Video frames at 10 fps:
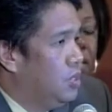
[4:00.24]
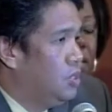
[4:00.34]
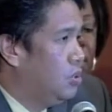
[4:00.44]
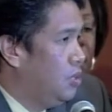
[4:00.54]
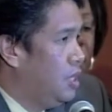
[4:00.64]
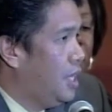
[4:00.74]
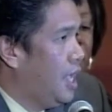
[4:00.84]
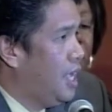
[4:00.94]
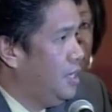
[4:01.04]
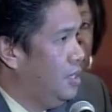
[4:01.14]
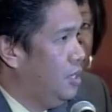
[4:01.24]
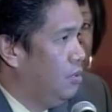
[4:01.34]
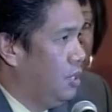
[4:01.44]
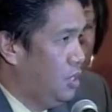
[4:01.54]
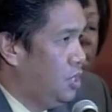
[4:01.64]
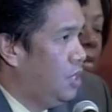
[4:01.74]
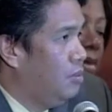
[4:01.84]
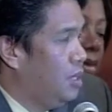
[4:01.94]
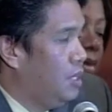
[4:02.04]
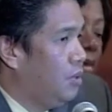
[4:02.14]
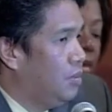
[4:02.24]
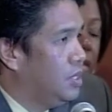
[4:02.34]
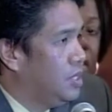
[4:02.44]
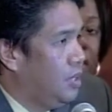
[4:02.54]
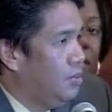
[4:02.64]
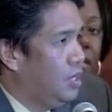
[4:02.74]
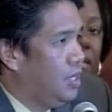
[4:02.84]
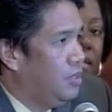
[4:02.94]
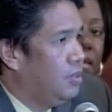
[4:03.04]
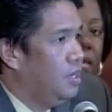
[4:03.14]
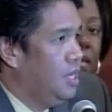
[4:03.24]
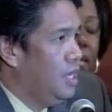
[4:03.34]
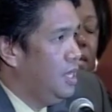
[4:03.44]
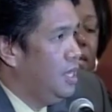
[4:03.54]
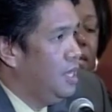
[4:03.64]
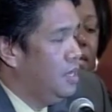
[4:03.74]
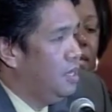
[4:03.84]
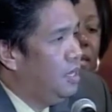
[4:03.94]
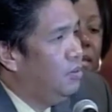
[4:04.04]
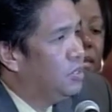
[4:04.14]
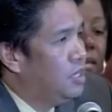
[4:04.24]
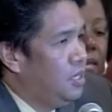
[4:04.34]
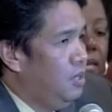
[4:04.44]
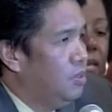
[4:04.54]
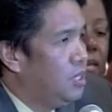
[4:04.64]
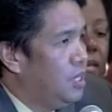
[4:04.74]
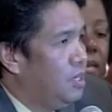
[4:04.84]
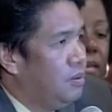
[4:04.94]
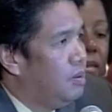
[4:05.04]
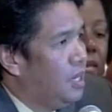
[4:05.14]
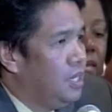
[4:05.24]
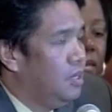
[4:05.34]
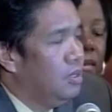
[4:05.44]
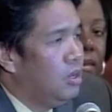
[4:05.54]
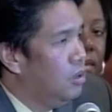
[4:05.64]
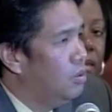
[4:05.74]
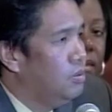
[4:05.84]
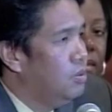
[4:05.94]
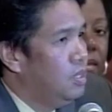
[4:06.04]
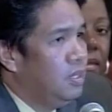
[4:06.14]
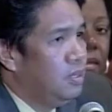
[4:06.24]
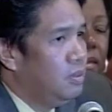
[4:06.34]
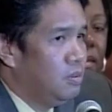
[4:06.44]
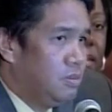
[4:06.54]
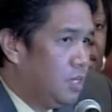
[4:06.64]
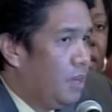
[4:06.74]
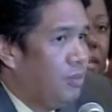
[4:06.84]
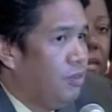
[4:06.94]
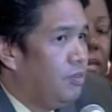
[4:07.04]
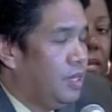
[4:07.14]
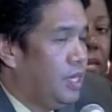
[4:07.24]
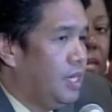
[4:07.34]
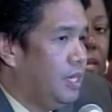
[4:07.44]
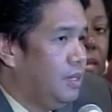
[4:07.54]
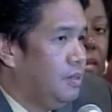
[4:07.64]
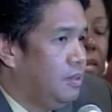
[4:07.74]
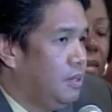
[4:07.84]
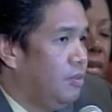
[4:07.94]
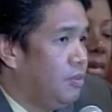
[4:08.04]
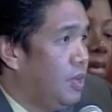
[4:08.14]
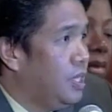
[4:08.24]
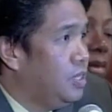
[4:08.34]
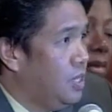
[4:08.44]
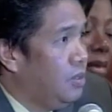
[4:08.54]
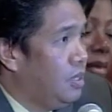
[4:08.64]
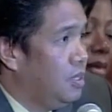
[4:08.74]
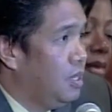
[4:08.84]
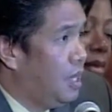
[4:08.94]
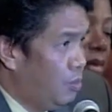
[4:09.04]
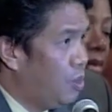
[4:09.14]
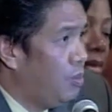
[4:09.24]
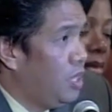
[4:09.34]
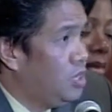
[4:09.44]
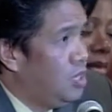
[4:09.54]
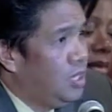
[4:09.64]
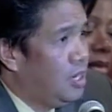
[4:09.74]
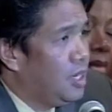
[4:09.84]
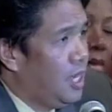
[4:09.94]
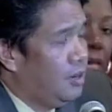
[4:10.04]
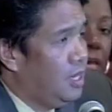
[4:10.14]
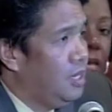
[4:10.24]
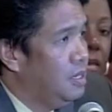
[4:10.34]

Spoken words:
story that I had to deal with a gentleman at one time or another. He was on a low type of offense here on probation in our county.